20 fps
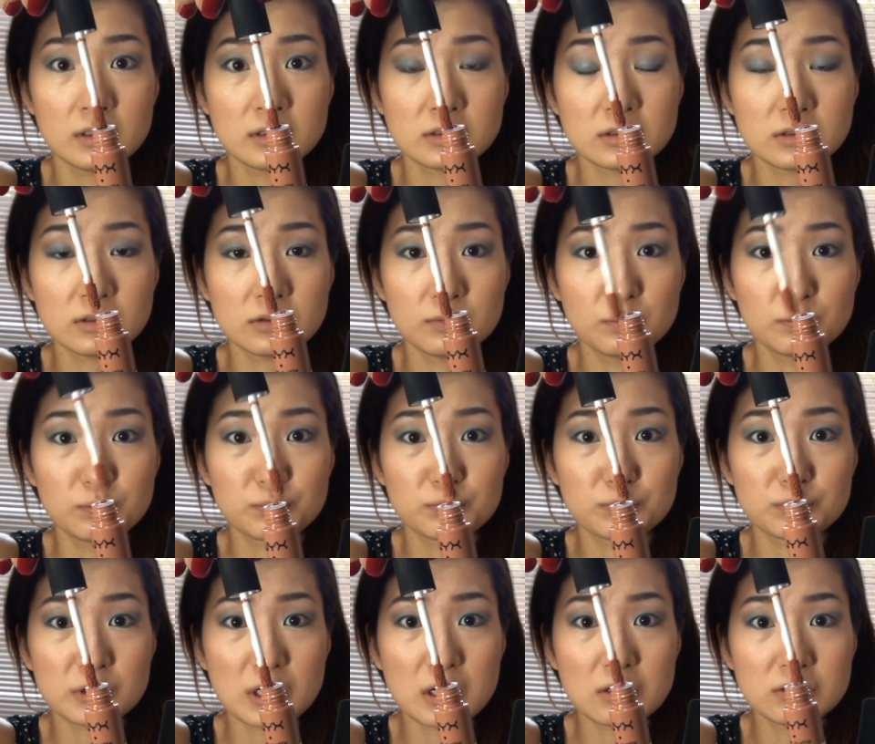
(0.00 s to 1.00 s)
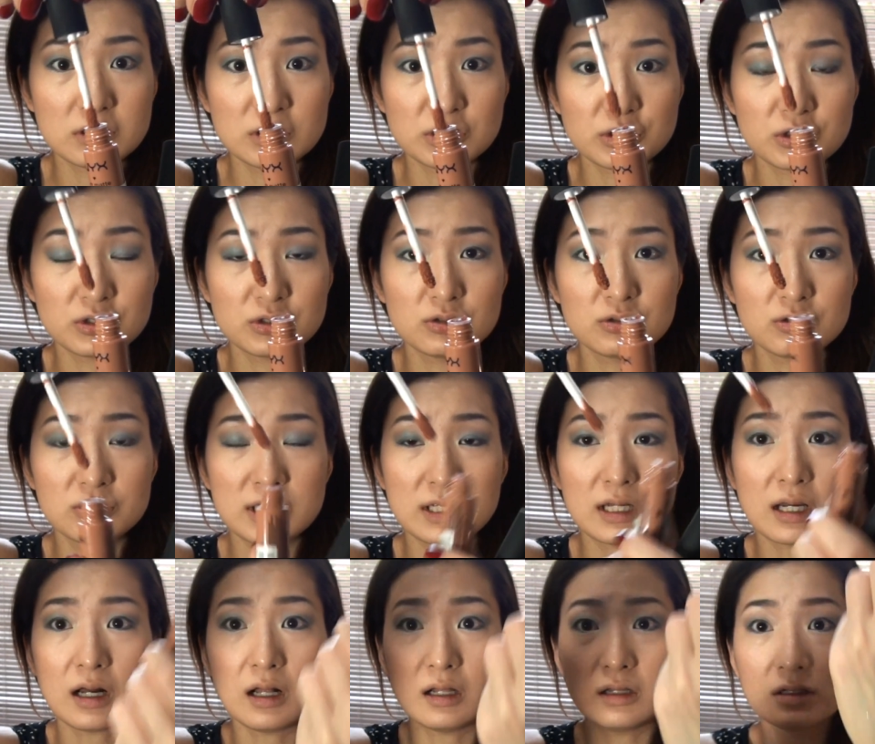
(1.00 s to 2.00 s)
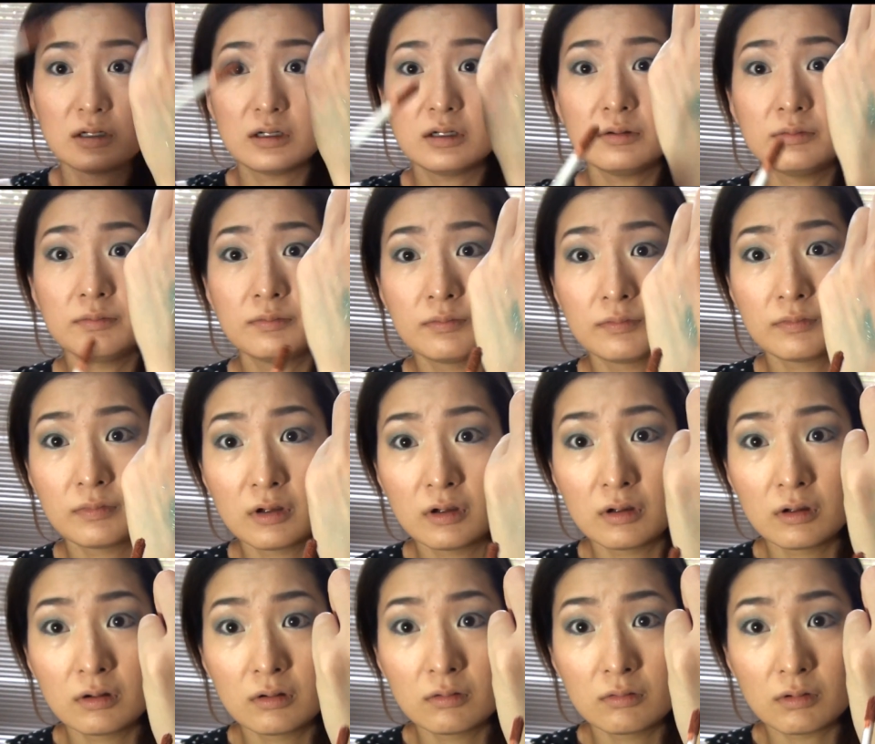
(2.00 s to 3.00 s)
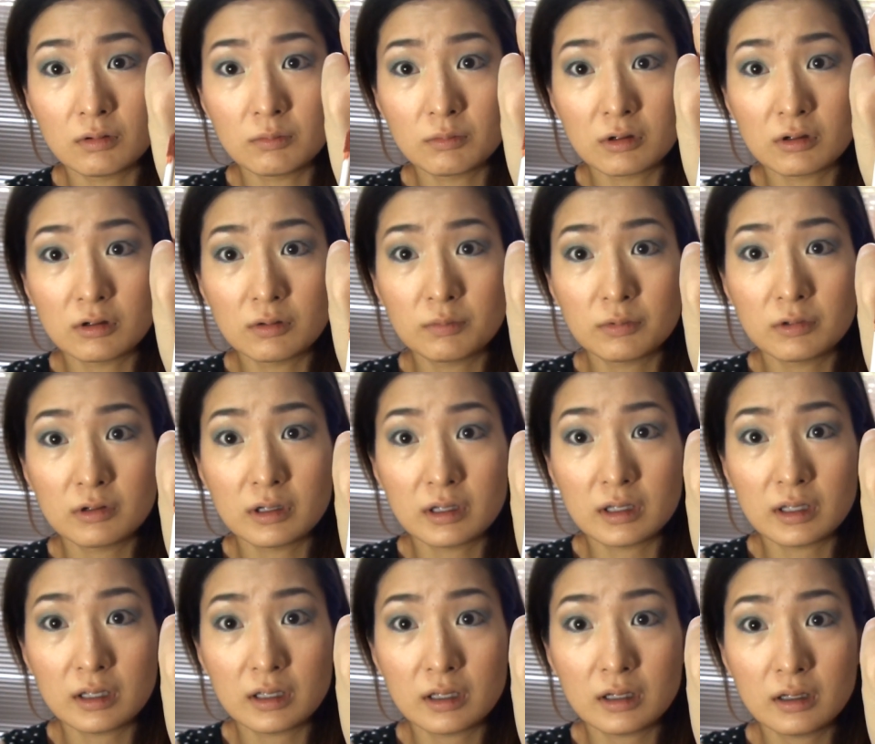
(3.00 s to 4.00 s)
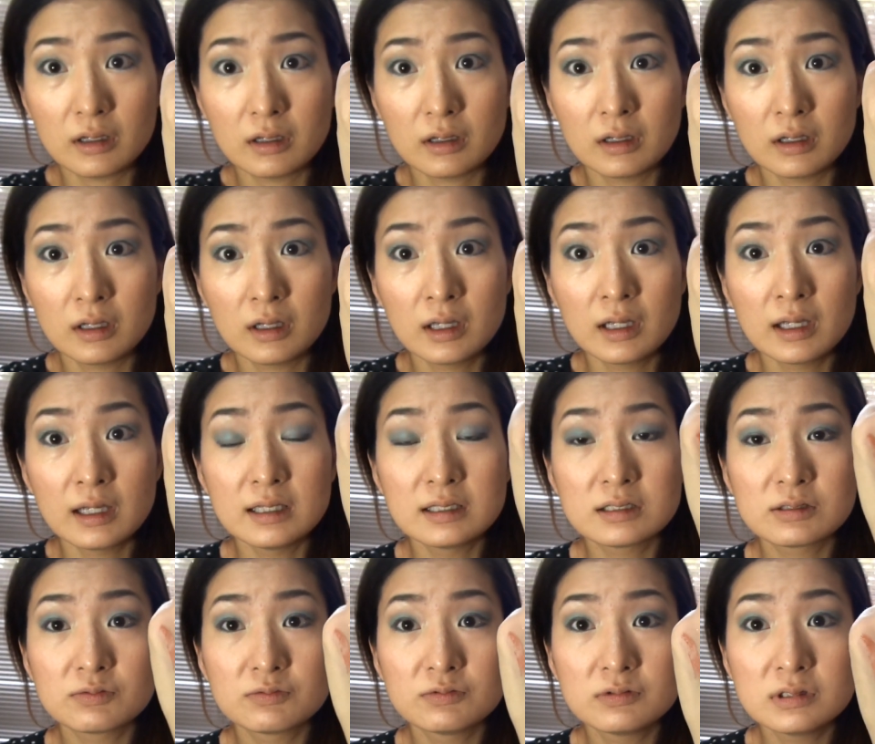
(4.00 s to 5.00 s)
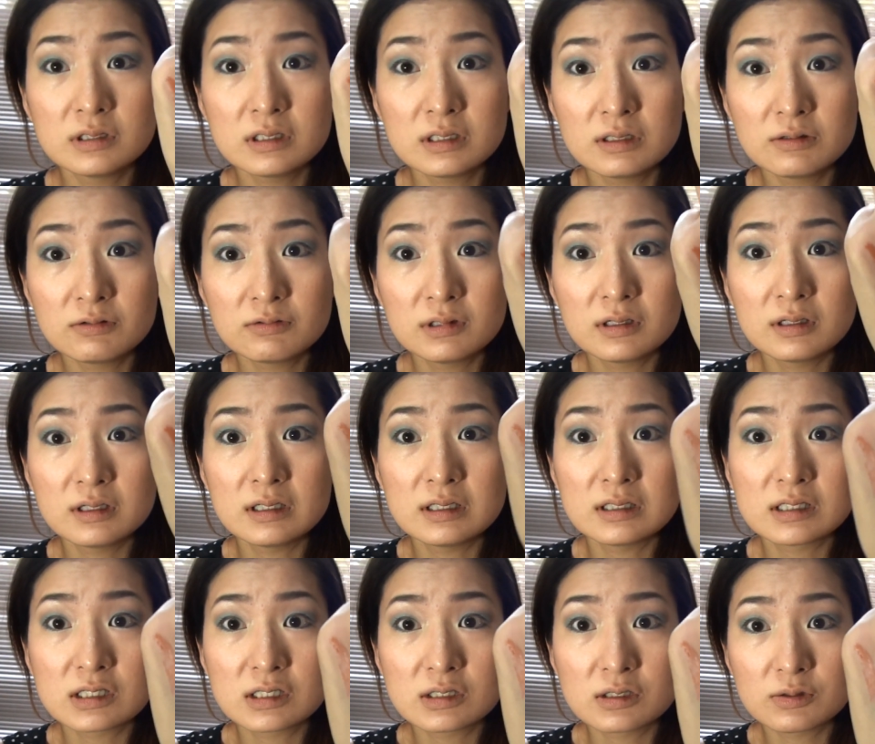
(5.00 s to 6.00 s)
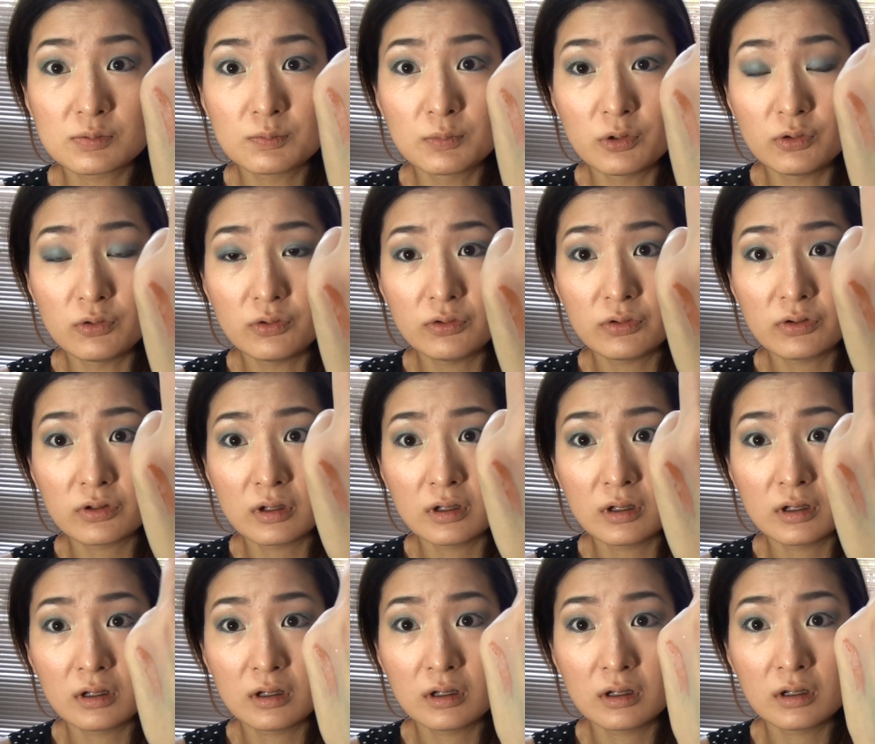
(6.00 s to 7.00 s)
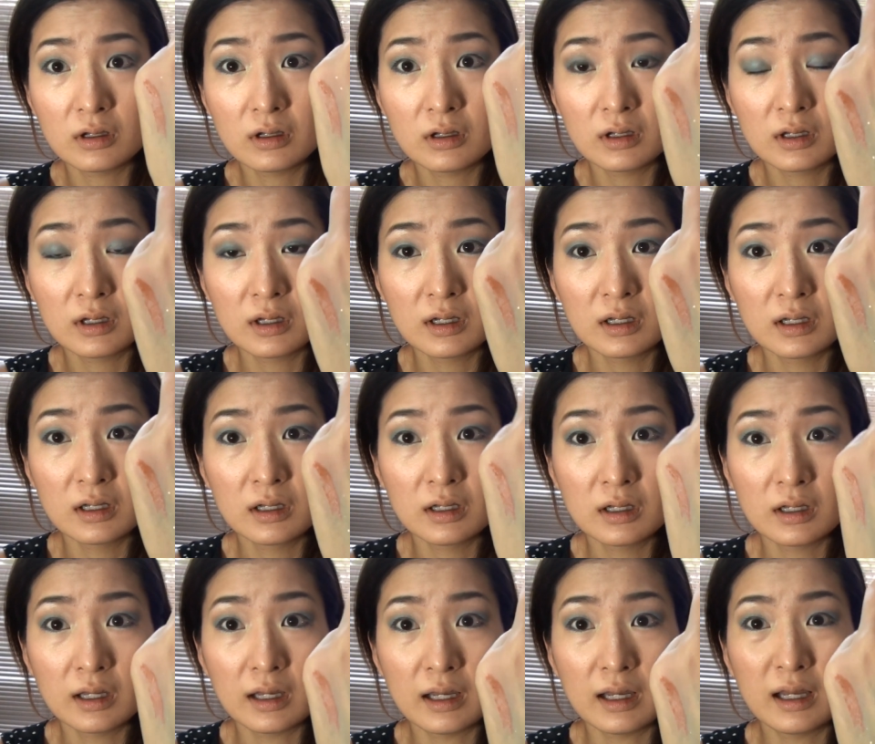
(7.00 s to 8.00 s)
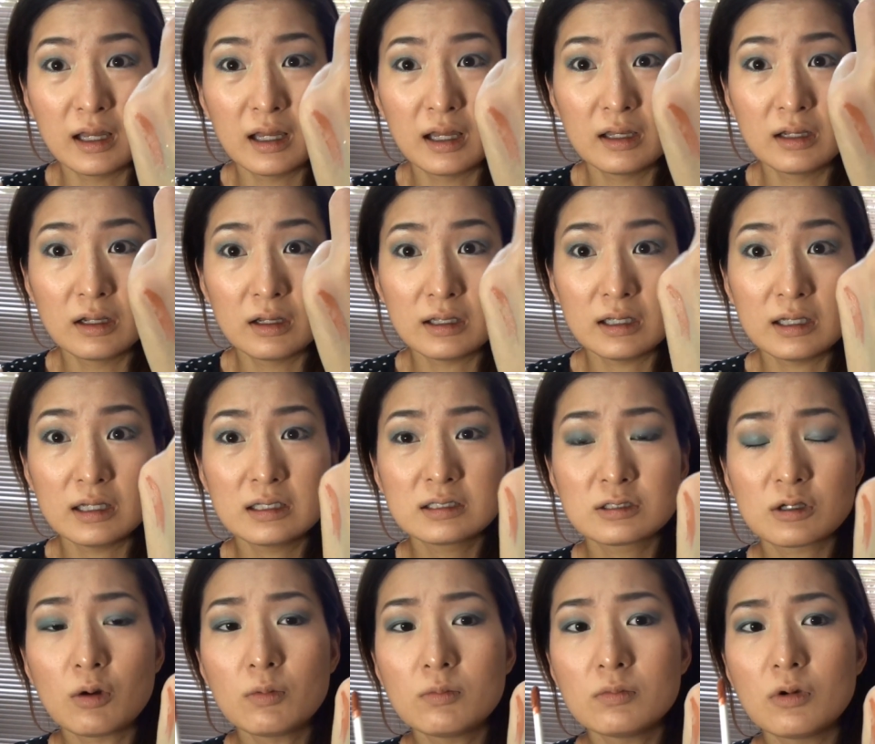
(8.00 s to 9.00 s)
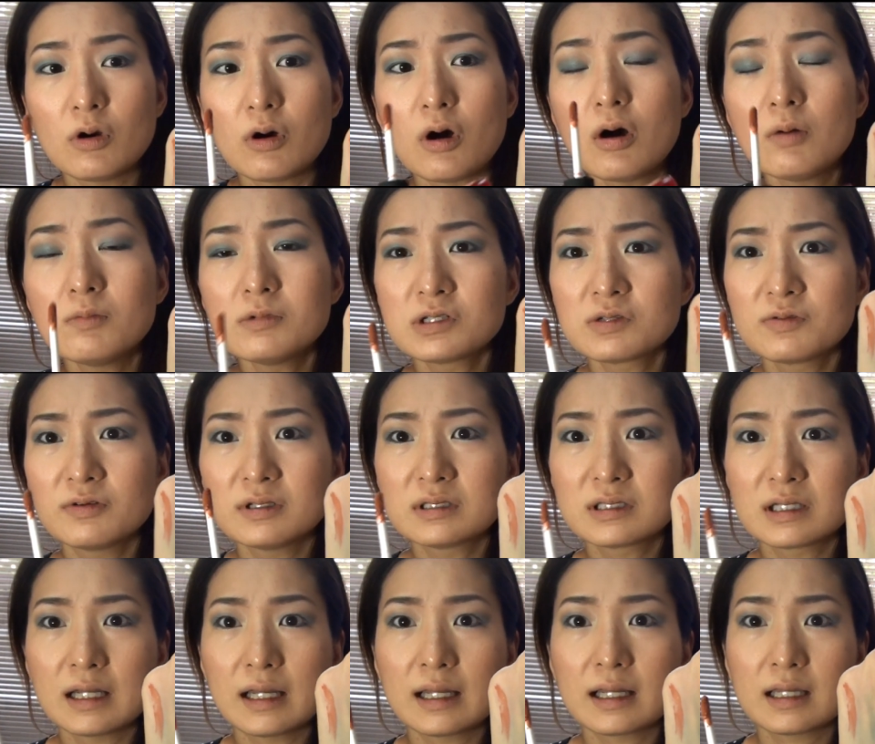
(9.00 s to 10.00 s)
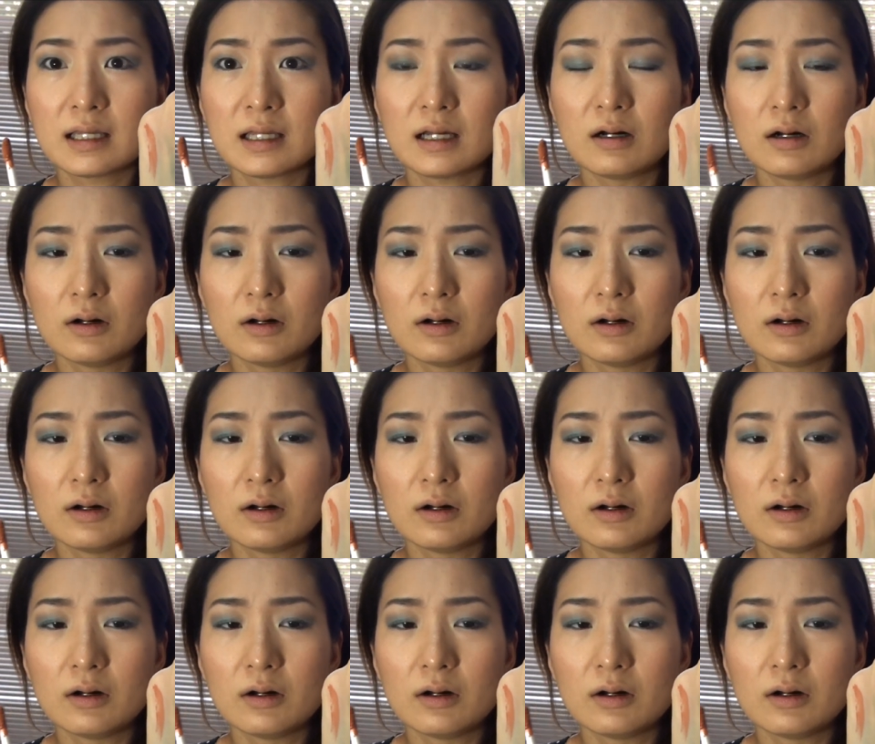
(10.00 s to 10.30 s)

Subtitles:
So brownish nudie color. I'm gonna put it here. It's really, really smooth, and it's almost feels like